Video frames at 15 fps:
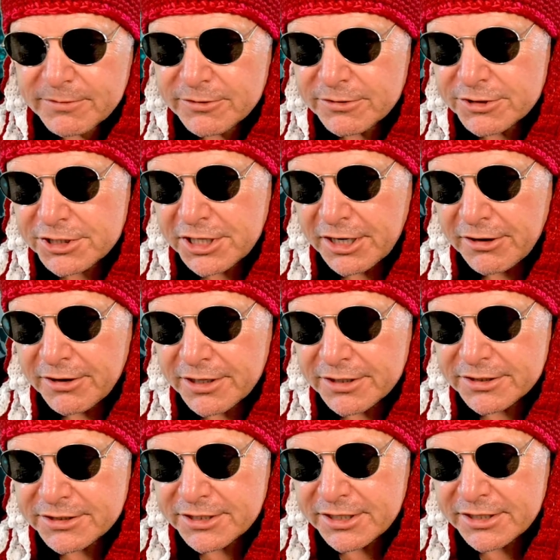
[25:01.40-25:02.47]
Sherry
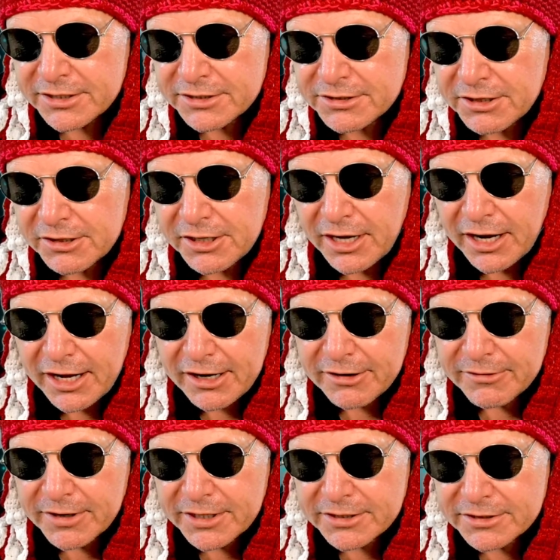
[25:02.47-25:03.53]
says that the
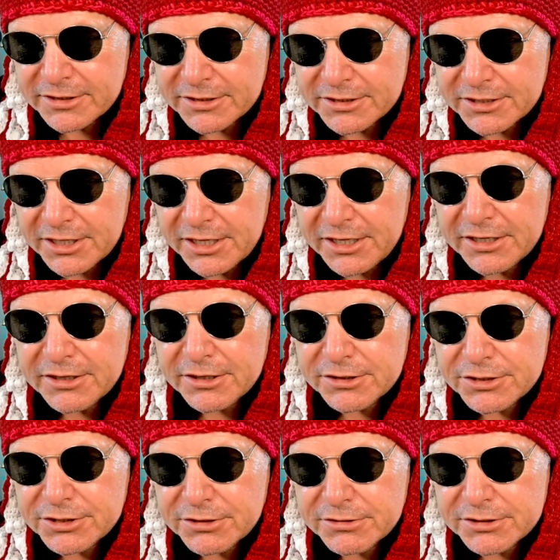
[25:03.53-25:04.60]
IRS is saying that
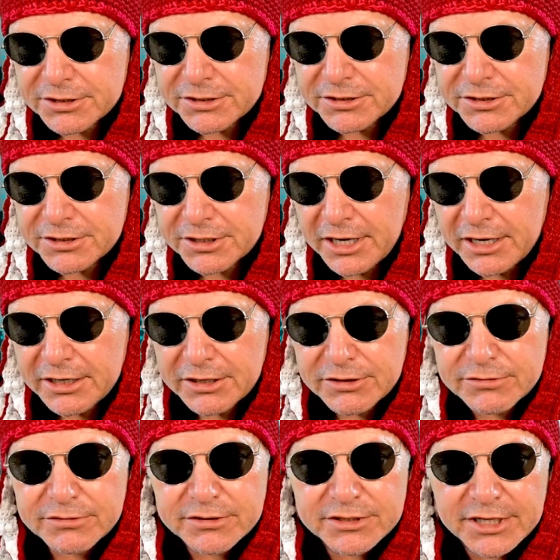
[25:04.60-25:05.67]
churches can
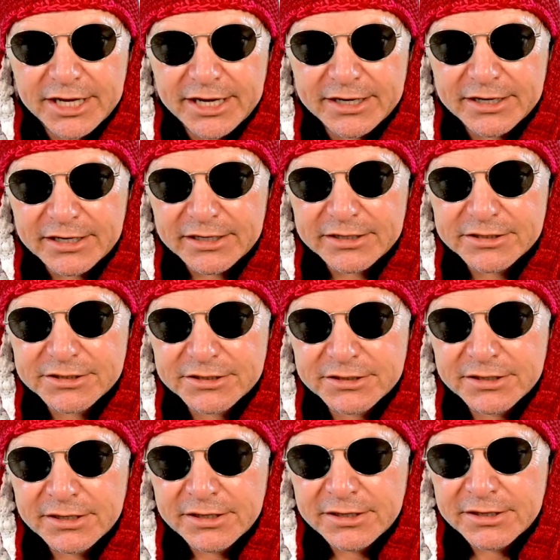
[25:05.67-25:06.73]
endorse candidates.
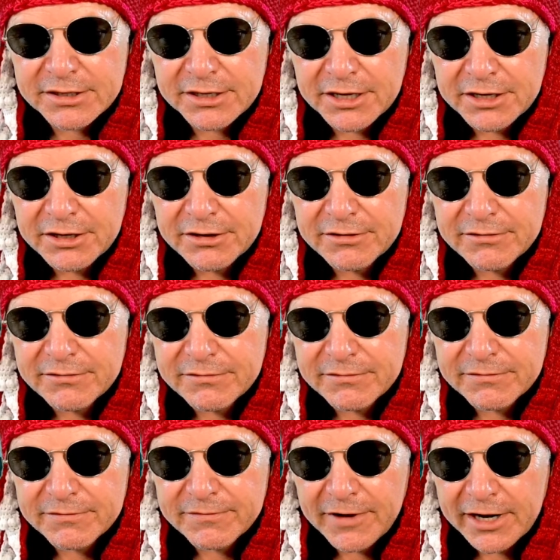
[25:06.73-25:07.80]
Can you
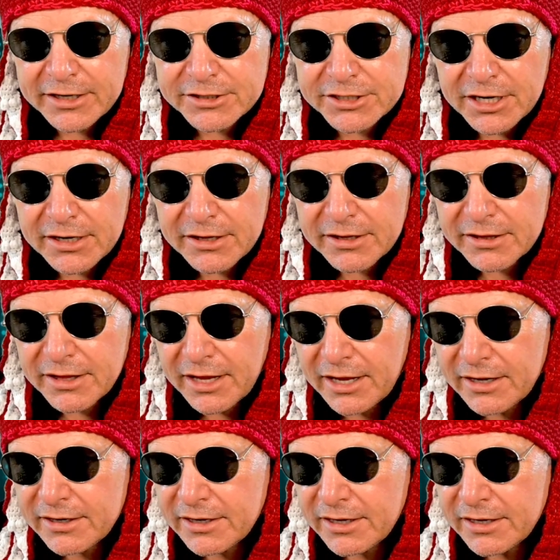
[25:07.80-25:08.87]
fact check that
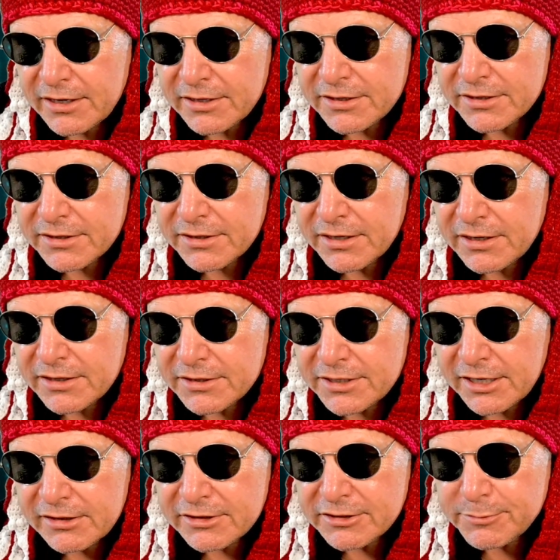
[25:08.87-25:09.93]
and
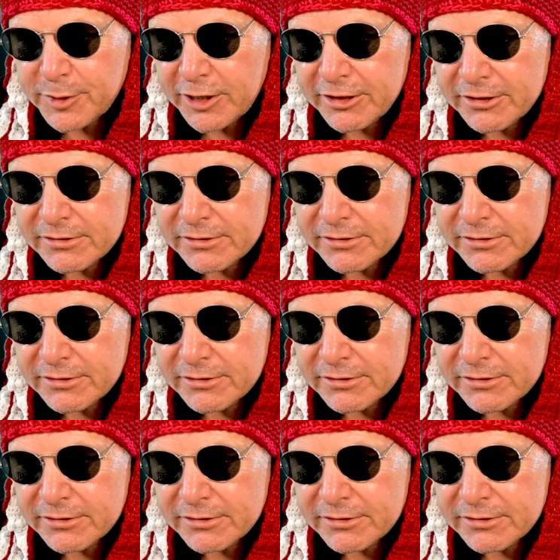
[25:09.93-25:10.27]
tell us about it?